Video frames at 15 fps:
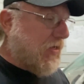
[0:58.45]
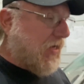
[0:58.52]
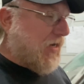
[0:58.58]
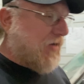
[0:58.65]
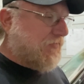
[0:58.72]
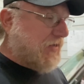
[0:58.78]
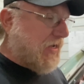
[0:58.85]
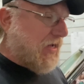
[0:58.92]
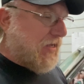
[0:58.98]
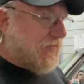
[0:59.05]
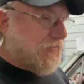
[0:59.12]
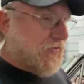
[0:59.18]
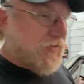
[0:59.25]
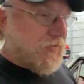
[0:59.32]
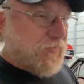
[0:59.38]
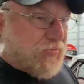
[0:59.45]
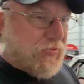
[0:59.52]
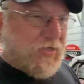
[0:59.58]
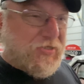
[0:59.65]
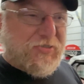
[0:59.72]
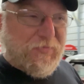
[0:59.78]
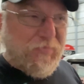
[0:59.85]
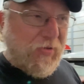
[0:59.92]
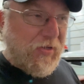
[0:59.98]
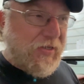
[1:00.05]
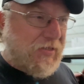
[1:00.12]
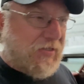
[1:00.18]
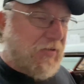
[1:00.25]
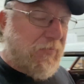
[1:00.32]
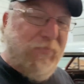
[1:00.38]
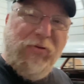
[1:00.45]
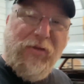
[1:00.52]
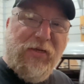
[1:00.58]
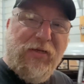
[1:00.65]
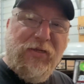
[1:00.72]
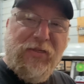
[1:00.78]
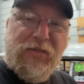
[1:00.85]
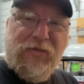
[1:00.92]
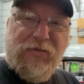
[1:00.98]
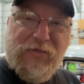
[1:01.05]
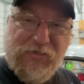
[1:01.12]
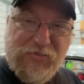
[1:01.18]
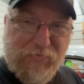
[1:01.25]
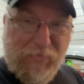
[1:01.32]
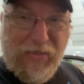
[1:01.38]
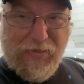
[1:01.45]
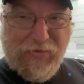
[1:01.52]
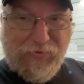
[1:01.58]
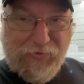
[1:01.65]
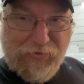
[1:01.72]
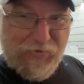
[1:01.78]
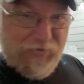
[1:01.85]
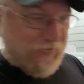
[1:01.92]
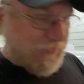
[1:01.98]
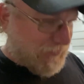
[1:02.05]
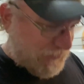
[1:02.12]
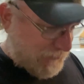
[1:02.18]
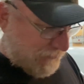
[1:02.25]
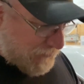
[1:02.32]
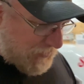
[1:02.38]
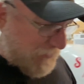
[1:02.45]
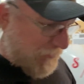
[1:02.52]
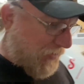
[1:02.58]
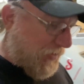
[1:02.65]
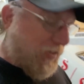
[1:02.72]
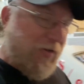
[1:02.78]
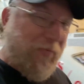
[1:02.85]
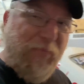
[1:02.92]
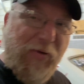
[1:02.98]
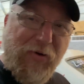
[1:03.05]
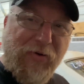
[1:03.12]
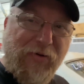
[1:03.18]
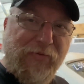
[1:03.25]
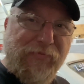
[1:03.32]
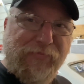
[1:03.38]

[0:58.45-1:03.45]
I've got the pressure plate completely dismantled and completely apart.